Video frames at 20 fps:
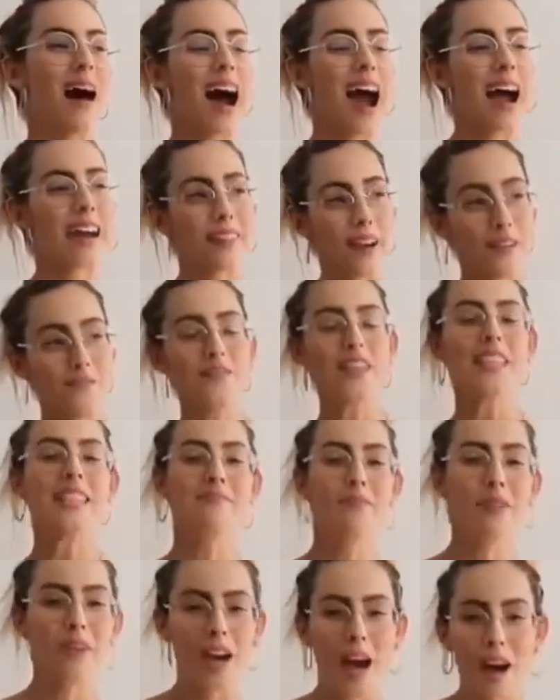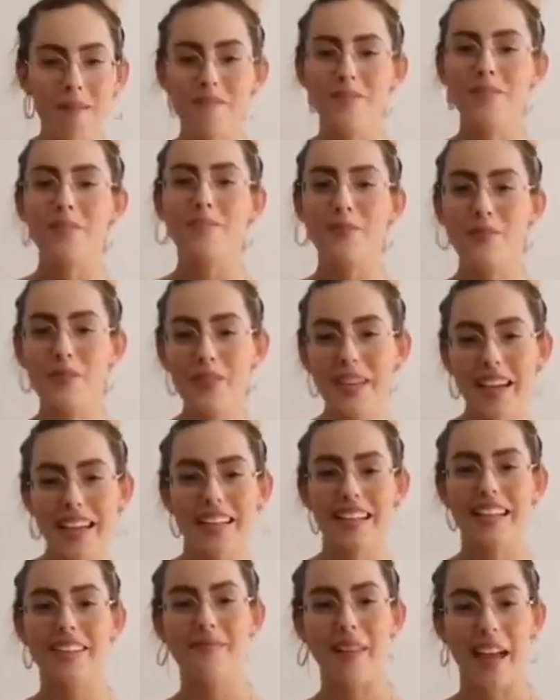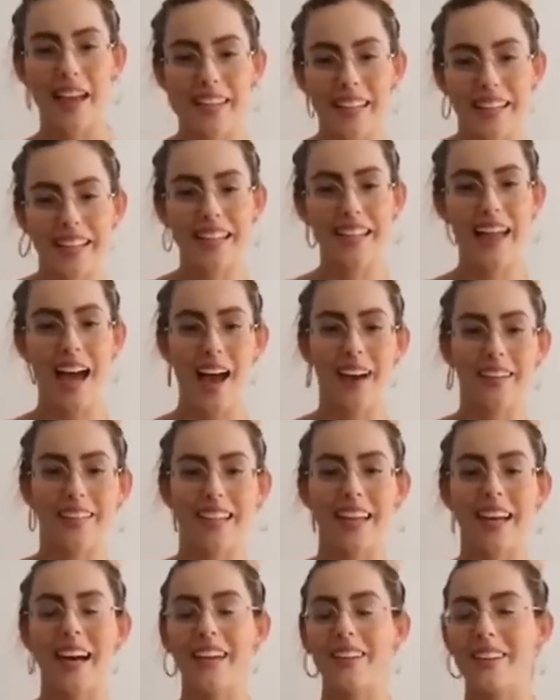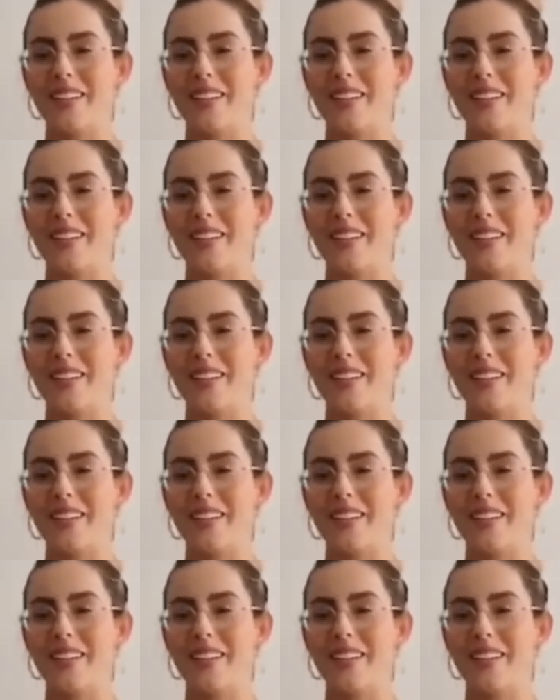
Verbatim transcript: But I, am feeling more comfortable getting getting it out there.